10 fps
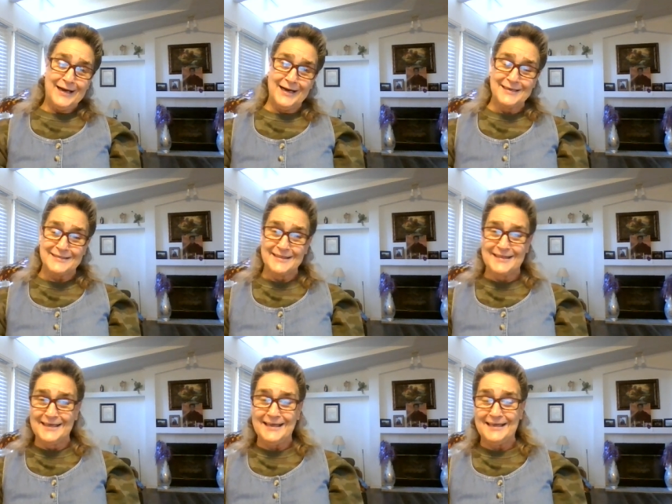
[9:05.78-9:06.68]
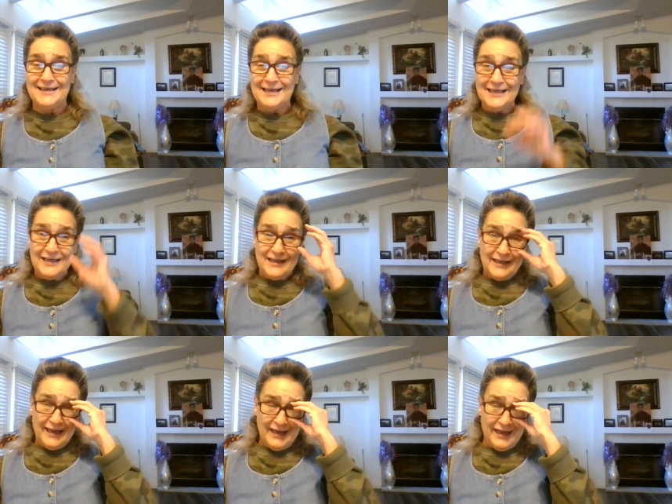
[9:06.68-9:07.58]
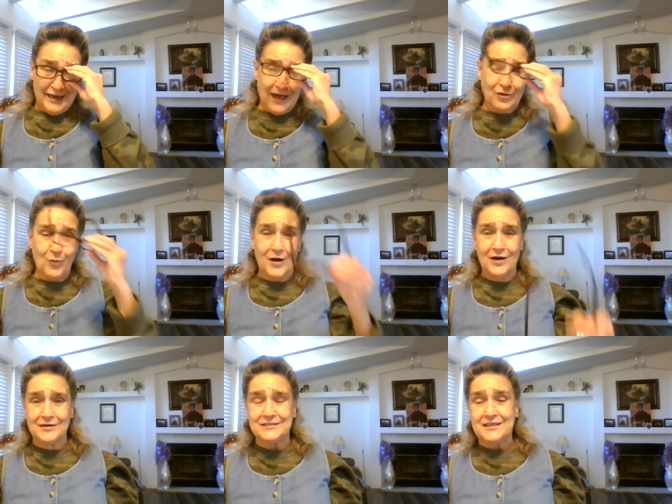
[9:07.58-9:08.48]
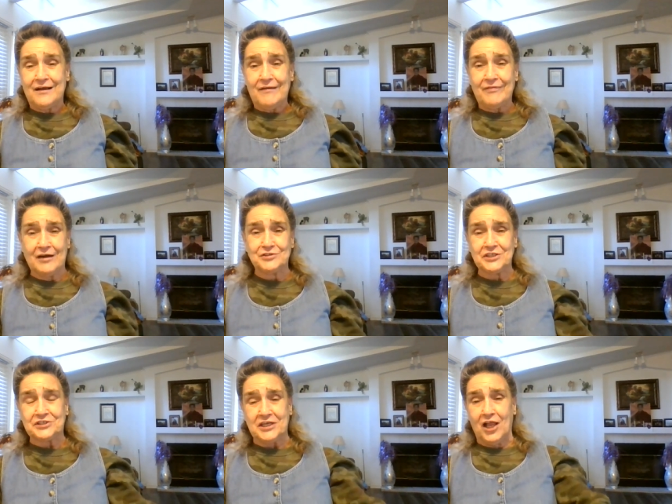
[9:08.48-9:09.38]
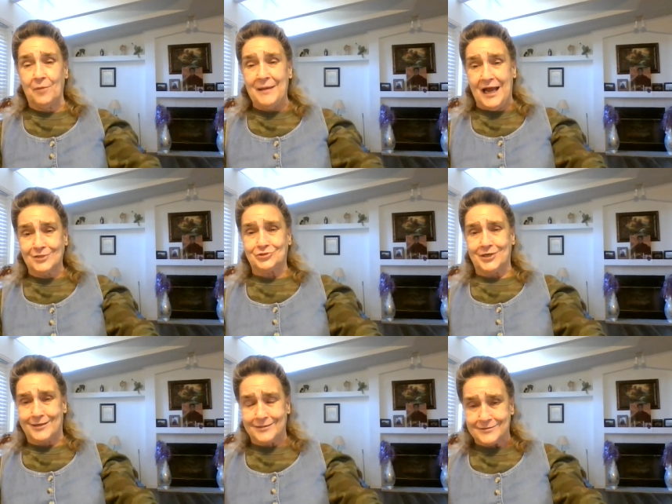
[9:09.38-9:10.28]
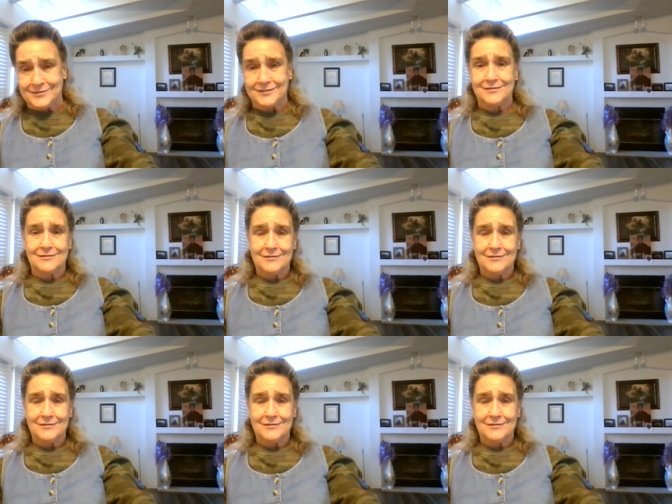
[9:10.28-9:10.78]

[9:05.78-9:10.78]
unto thee. In other words, they're just yellowback chickens.